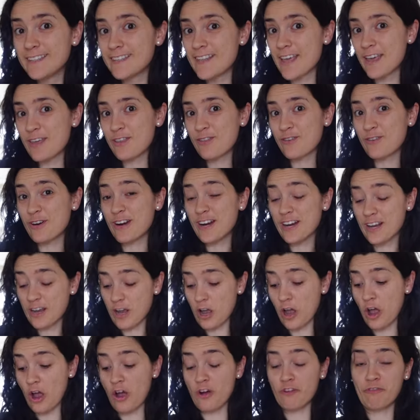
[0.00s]
Day three
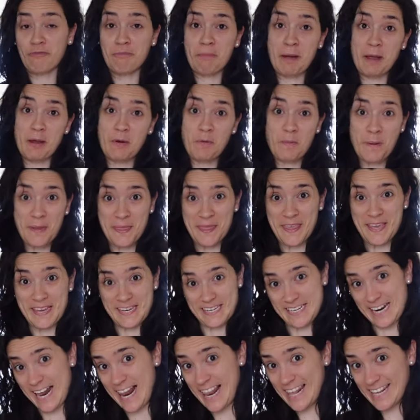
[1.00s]
of my one day
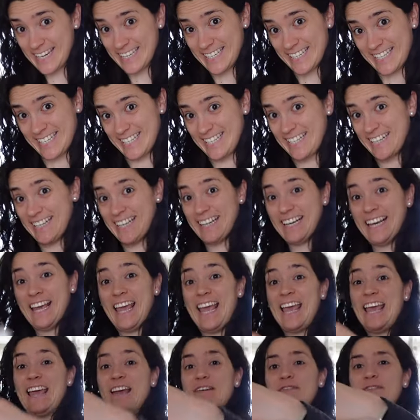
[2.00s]
challenge,
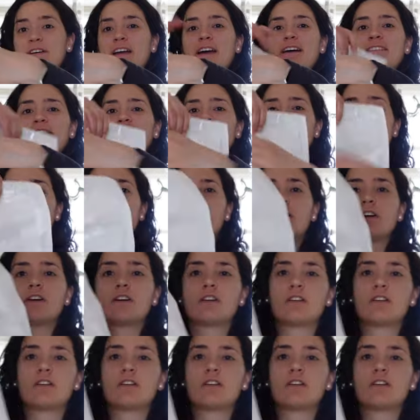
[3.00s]
and we have the skirt.